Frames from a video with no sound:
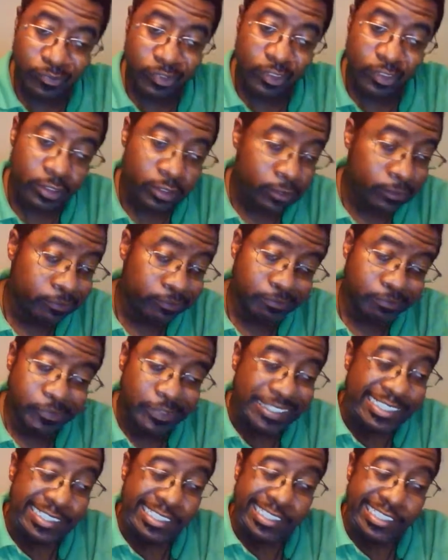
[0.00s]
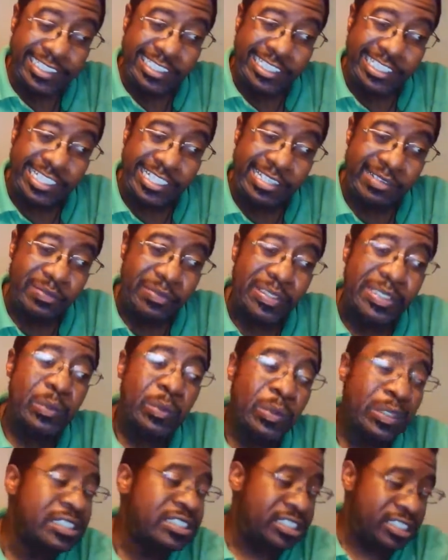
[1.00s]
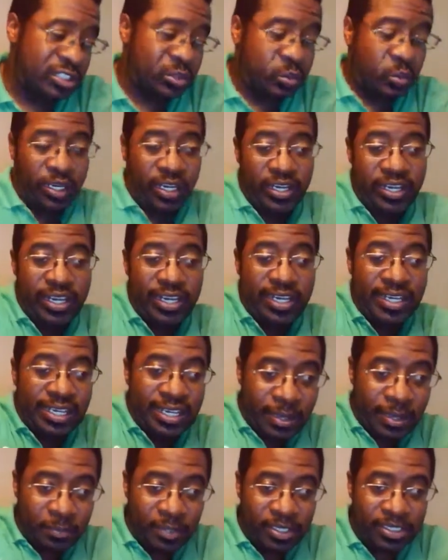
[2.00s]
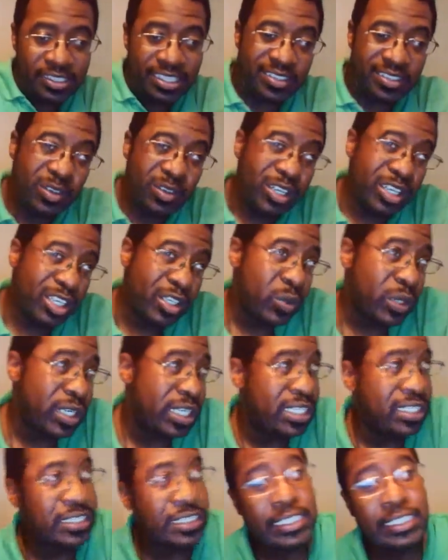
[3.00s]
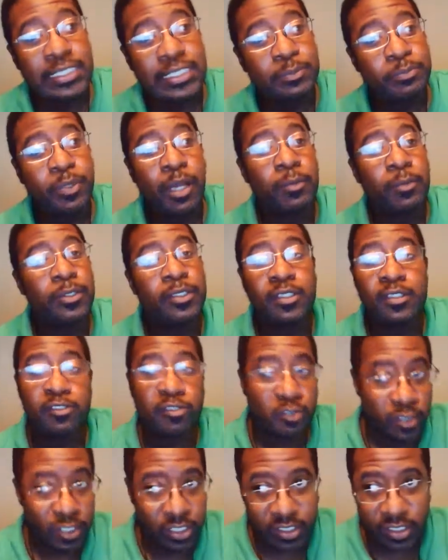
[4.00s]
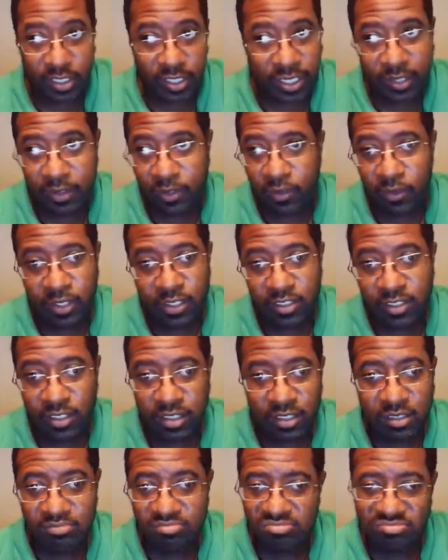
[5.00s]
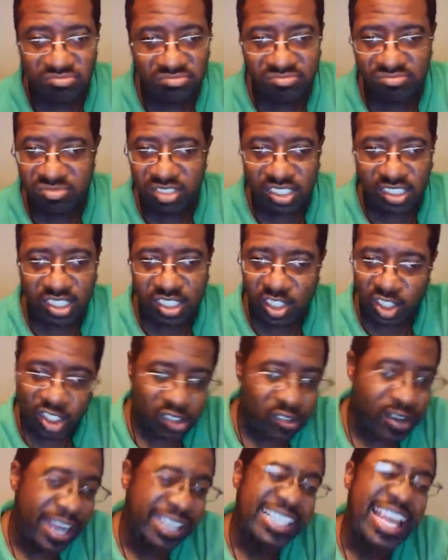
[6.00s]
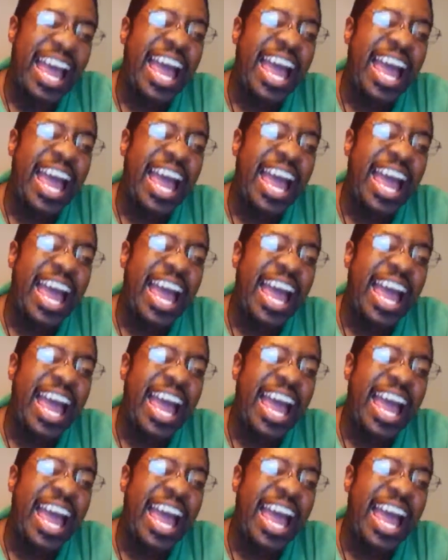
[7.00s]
So if he was just wearing that, and that means at 30 degrees, he's probably going to freeze to death, or he's going to contract